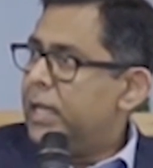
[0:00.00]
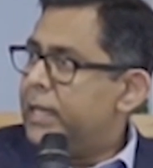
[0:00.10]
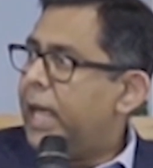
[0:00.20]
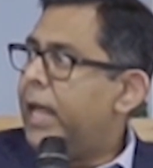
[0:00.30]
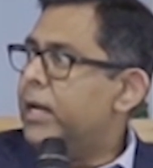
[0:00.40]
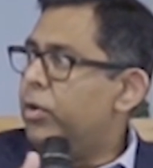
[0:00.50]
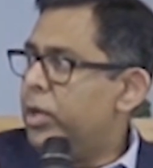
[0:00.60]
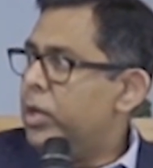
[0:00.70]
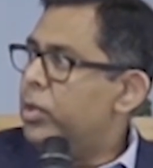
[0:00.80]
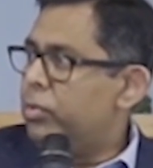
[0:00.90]
than
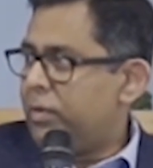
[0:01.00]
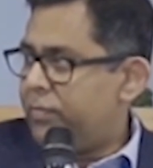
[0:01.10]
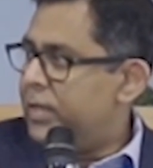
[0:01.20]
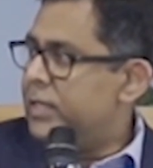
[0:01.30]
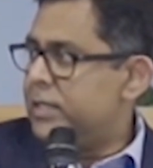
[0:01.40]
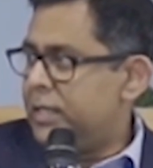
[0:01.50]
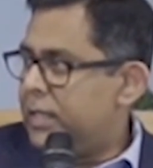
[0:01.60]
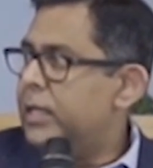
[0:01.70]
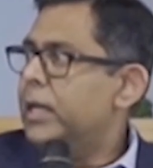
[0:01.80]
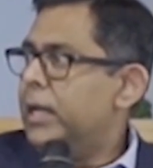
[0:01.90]
going into FDs in
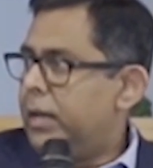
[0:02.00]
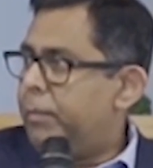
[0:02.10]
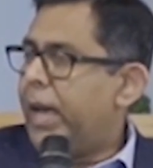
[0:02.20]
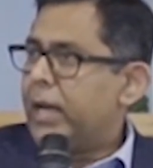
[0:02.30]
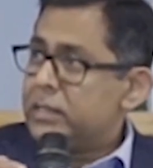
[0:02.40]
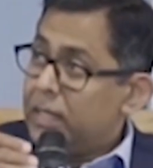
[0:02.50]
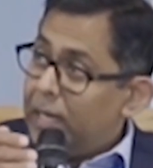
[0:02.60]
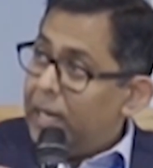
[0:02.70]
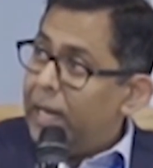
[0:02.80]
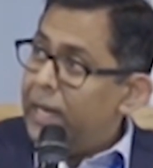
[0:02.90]
the banks.
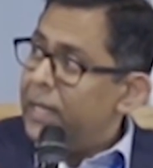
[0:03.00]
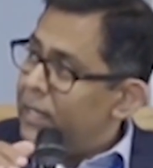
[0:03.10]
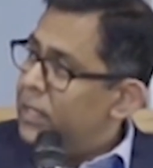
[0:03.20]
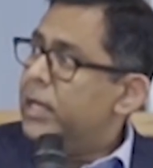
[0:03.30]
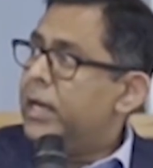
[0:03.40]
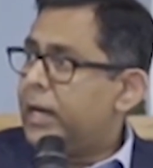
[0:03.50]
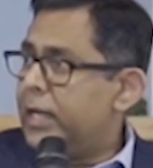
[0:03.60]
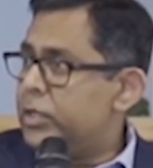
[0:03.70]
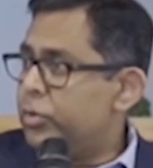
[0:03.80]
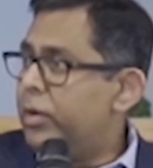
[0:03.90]
Lending
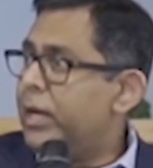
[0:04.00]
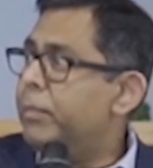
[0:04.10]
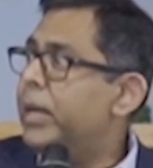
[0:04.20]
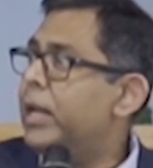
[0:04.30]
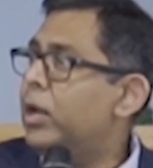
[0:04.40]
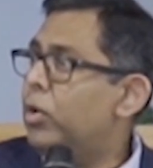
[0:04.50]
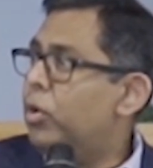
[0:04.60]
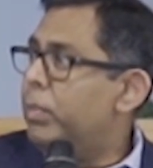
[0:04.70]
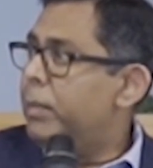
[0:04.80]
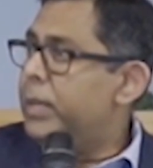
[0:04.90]
rate should remain
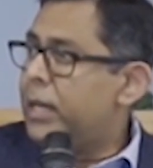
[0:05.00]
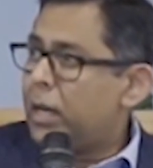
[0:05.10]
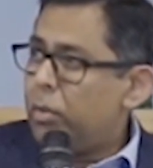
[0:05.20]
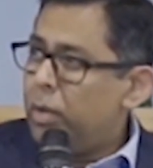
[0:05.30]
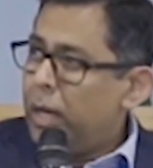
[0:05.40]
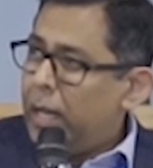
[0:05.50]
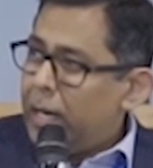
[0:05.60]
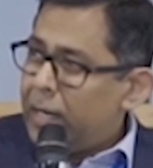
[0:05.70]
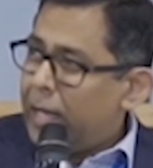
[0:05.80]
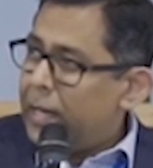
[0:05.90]
low, maybe around
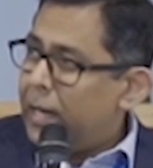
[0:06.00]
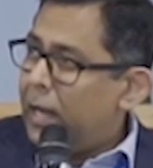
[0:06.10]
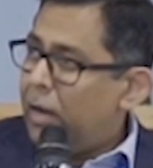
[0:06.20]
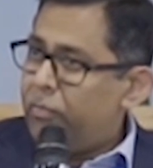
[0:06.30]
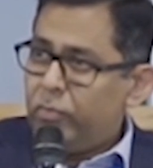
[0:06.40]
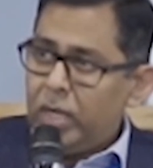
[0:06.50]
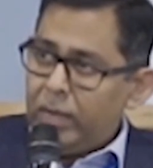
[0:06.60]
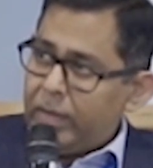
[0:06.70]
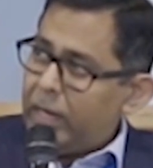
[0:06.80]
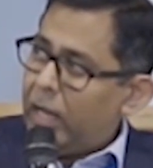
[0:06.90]
9.5 to
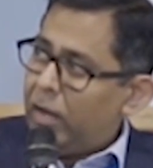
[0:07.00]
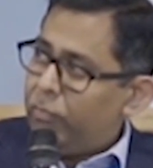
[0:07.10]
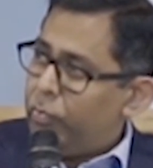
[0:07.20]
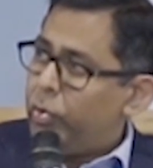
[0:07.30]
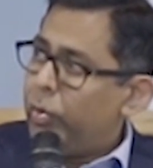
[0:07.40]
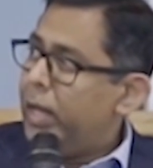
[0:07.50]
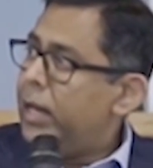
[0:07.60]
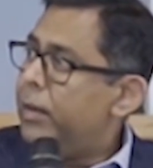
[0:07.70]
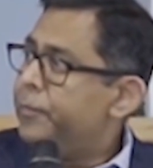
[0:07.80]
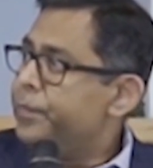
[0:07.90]
11.5, 12
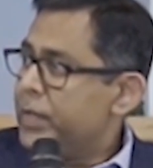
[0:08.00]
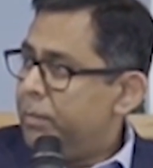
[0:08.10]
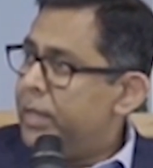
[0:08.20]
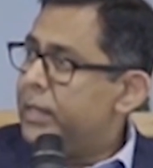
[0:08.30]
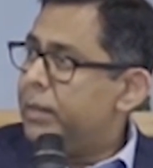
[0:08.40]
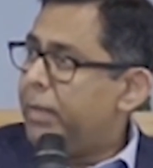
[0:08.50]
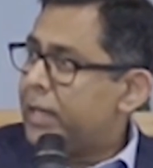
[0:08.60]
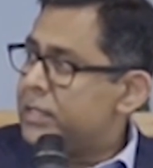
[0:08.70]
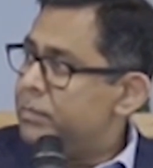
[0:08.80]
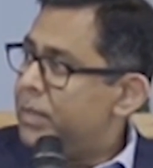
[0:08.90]
being the
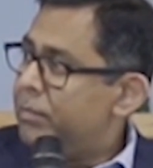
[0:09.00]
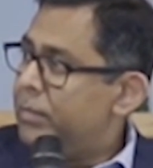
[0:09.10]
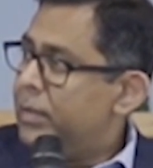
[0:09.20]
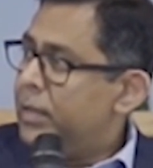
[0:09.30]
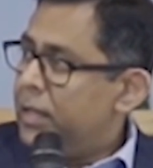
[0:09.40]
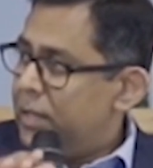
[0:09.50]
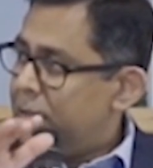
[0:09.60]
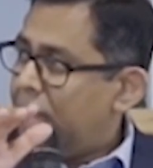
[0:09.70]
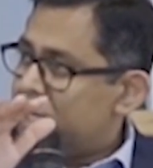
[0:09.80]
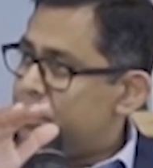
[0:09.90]
maximum,
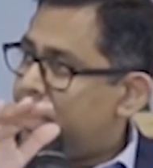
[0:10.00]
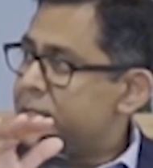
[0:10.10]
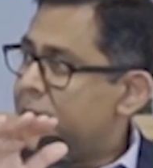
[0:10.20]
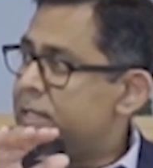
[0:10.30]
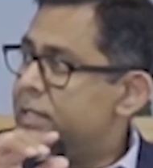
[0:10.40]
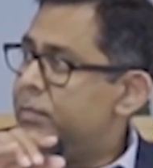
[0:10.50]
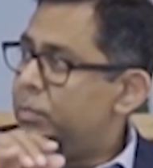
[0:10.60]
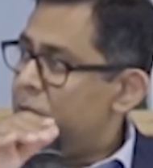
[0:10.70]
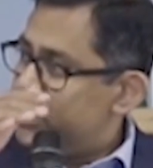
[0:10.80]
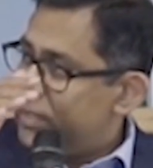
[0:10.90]
as much as the
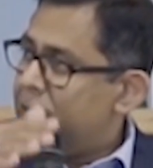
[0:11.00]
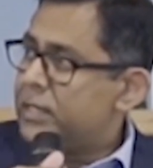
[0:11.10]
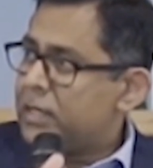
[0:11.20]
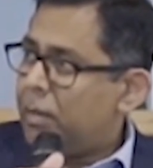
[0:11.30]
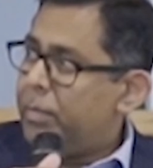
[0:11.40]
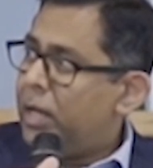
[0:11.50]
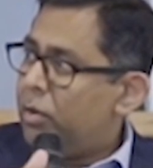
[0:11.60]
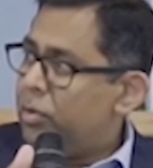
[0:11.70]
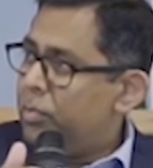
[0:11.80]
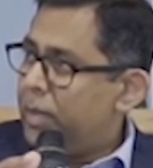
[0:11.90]
policy rates come
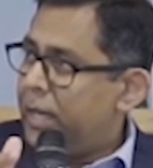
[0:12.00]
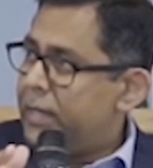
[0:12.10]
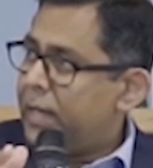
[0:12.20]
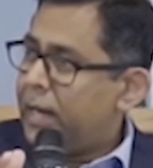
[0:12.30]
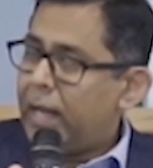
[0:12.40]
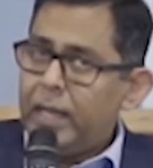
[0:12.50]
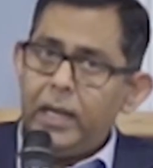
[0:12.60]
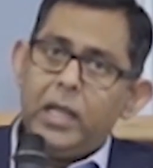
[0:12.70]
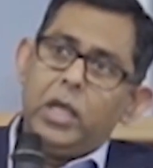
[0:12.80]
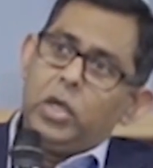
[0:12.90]
down to 8 and 9.
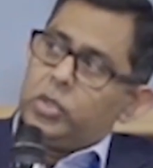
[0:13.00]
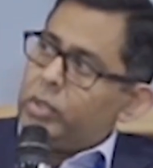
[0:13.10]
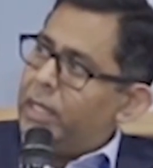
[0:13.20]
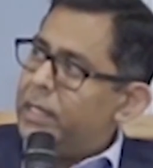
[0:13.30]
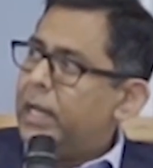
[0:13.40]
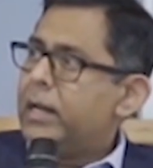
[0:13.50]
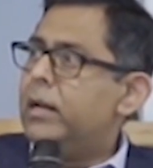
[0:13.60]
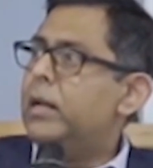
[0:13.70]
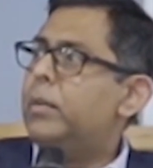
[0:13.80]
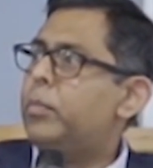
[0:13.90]
So then that
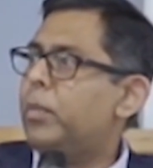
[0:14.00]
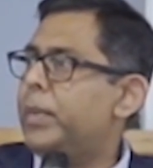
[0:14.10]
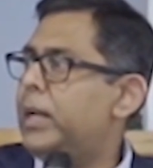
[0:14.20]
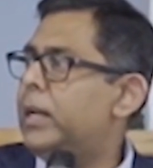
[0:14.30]
will propel